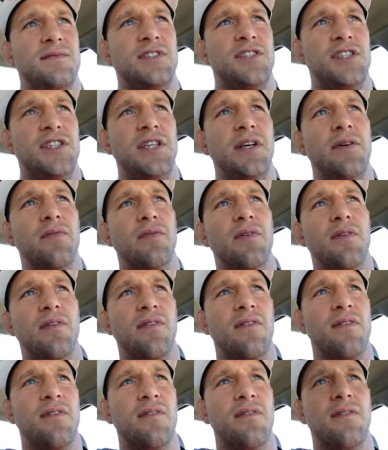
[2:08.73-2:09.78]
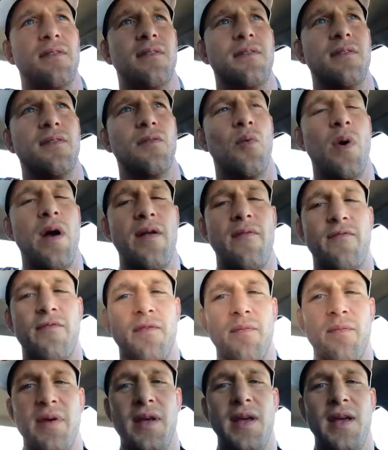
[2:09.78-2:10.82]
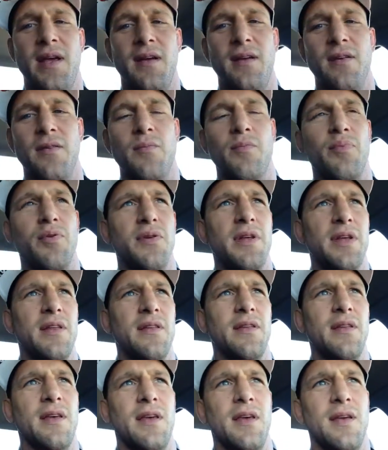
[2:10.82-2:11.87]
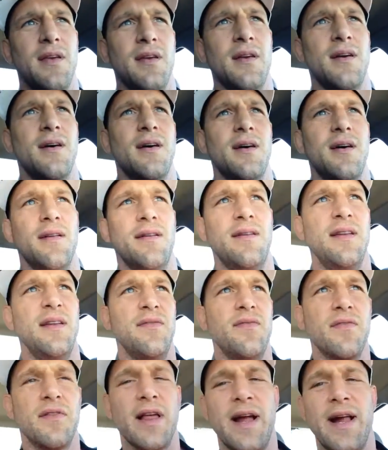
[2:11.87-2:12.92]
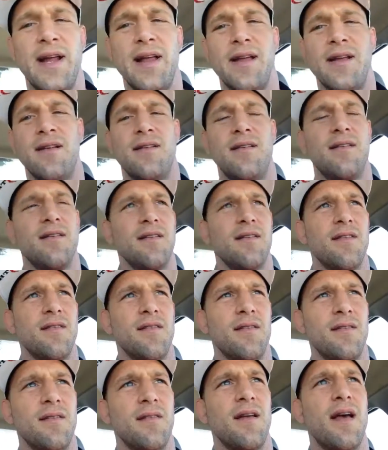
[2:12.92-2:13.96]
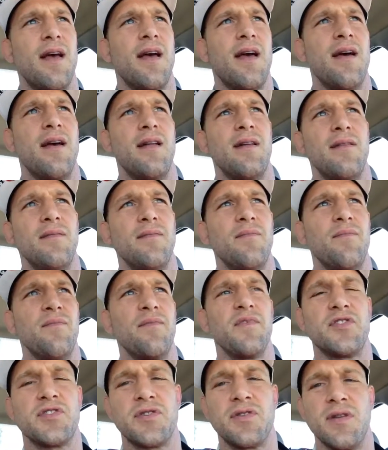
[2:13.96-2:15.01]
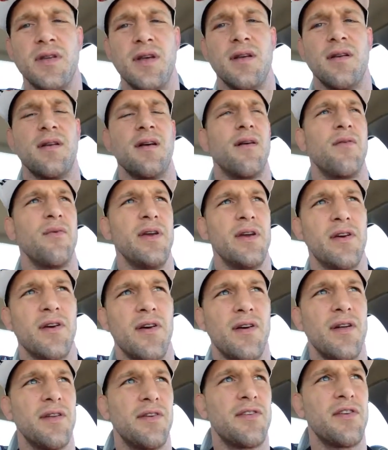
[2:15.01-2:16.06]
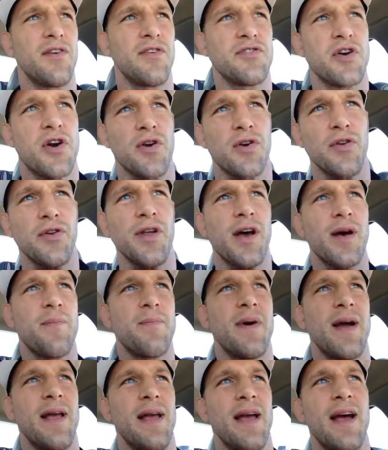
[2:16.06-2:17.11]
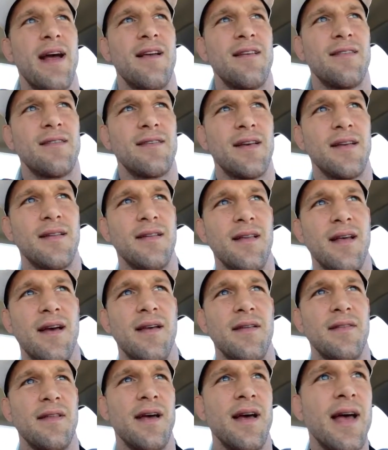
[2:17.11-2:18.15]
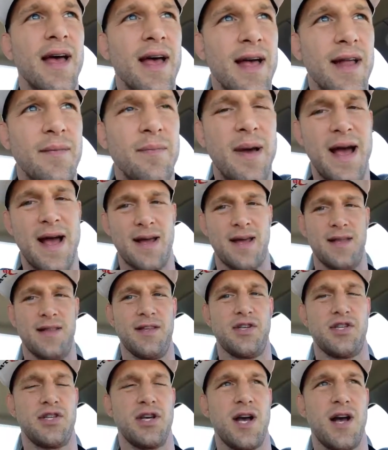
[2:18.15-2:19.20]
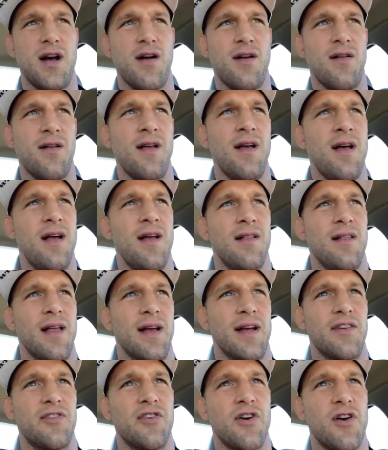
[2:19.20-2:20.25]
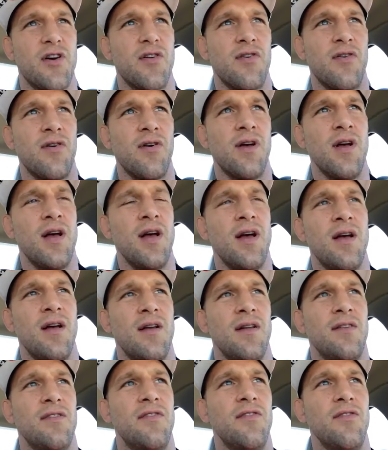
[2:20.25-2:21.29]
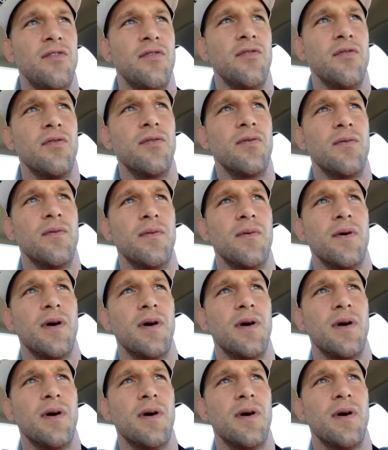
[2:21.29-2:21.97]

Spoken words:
She went from being completely deflated and we call it turtled up, I guess, getting the head back in the shell like a turtle, to